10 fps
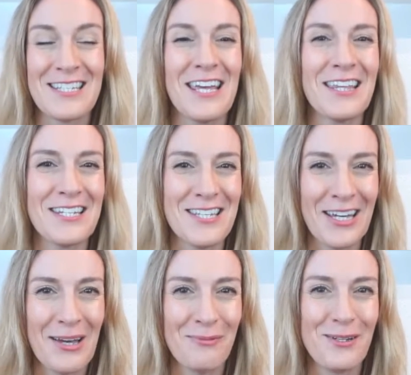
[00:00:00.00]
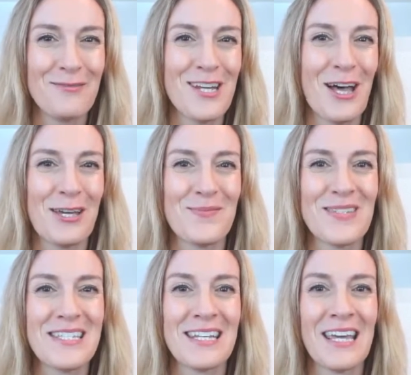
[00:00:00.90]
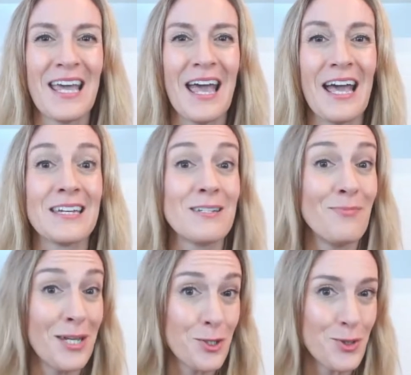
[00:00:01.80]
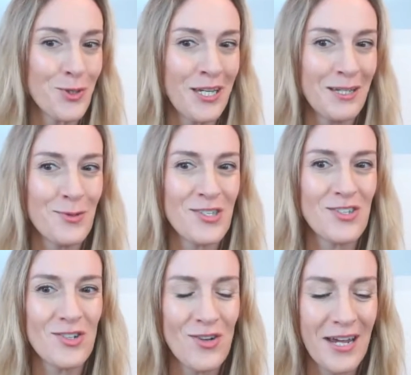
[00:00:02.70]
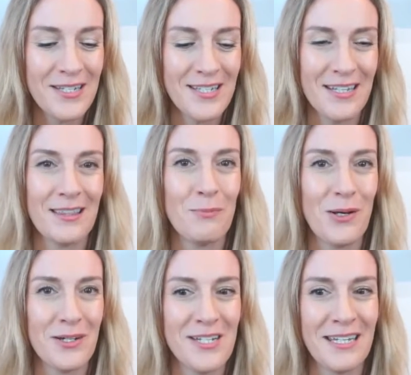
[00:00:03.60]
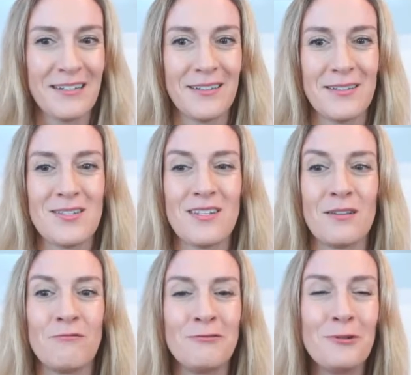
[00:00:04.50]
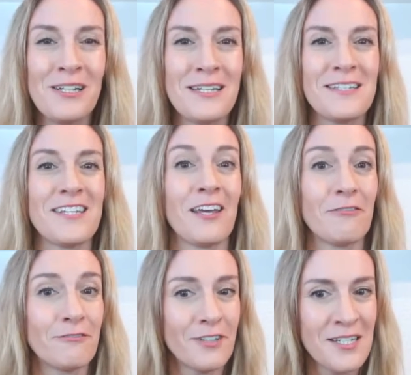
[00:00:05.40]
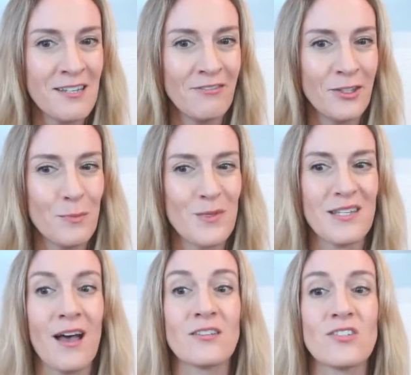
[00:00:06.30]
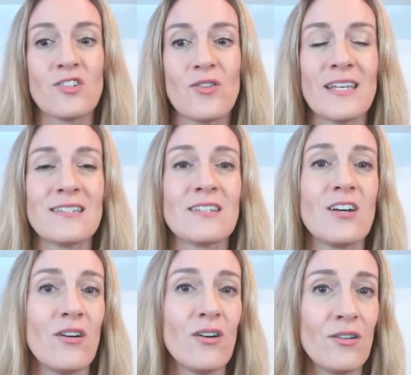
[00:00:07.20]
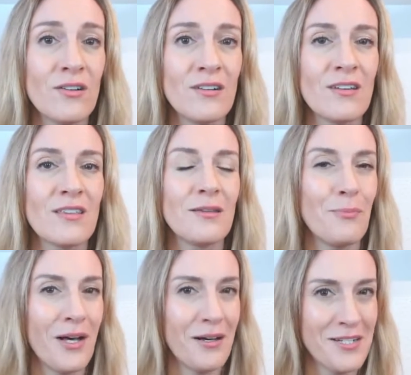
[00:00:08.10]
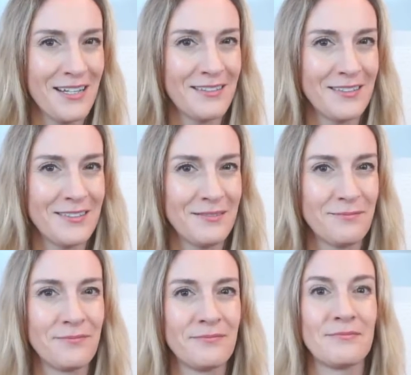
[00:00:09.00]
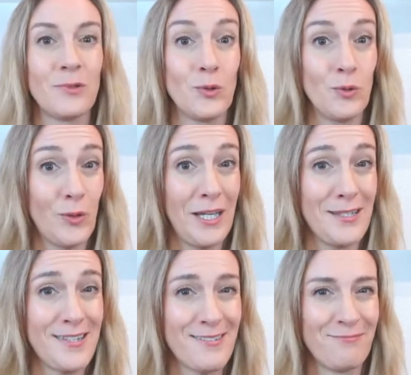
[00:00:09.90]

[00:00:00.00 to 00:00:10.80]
this a couple of times and make sure that you stress the particle. So the rule is phrasal verbs are stressed on the particle, always.